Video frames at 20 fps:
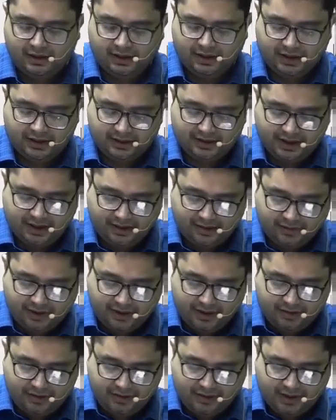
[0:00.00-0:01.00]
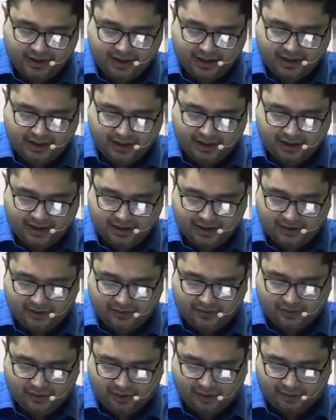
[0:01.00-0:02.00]
Extent, when you say, it is
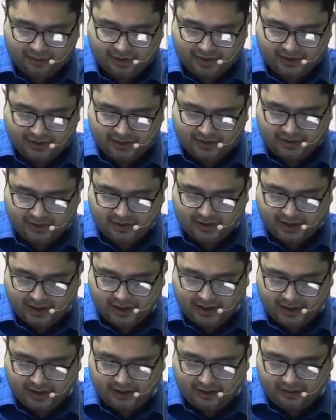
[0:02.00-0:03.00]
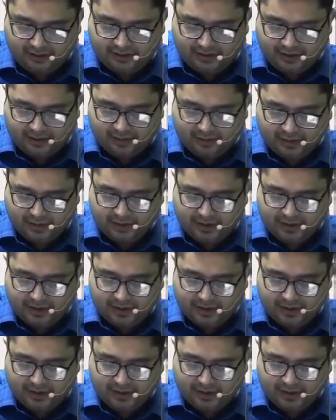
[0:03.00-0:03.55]
from the second rib